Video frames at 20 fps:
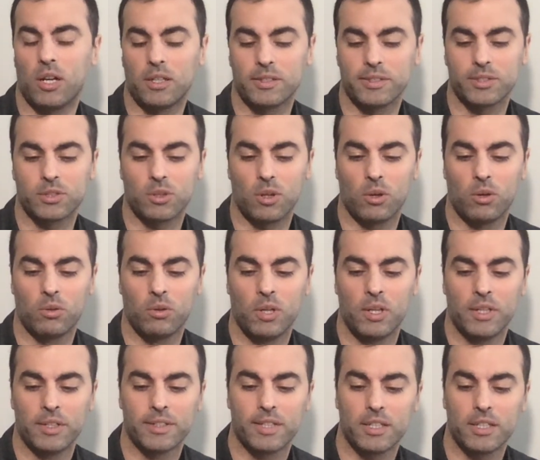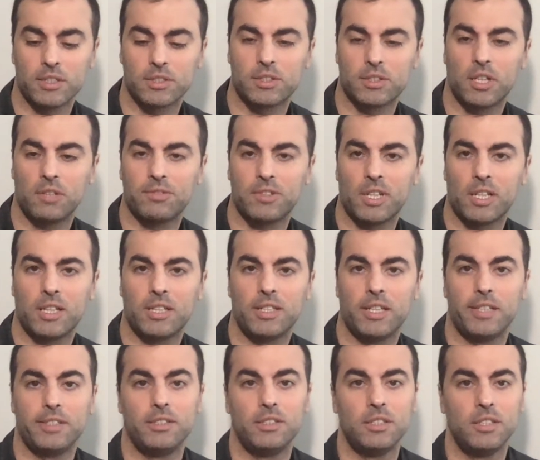So there is definitely a
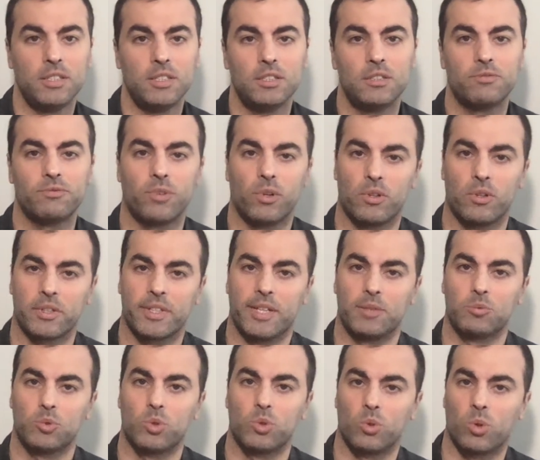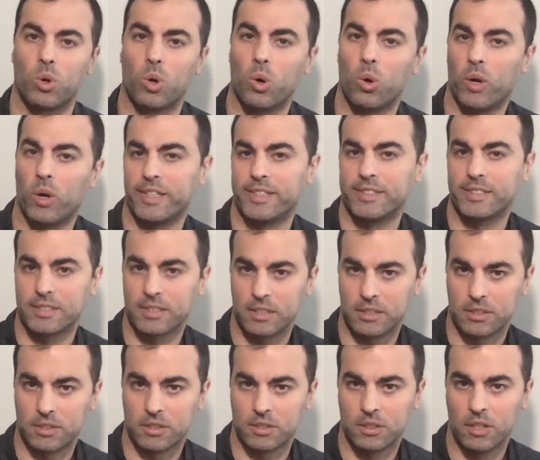need for them to coexist.